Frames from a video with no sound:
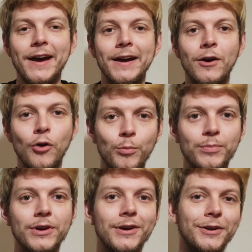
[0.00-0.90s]
I hope
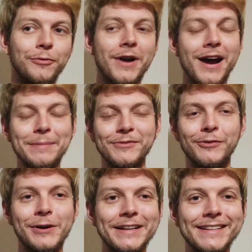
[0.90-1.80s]
you're hyped
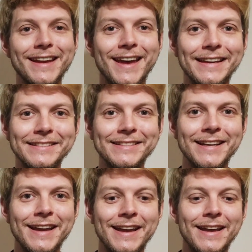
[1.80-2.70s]
for it, and
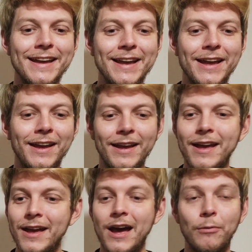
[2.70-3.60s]

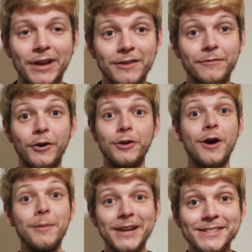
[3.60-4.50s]
I'm waiting for your
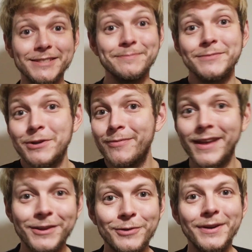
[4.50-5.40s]
comments. So
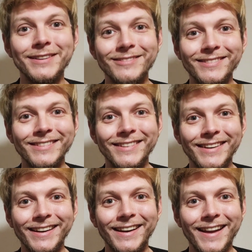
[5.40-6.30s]
thank you and
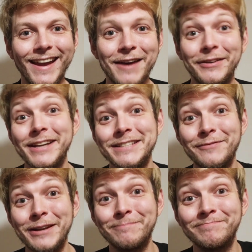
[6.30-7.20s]
have a nice
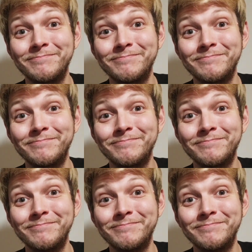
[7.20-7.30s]
evening.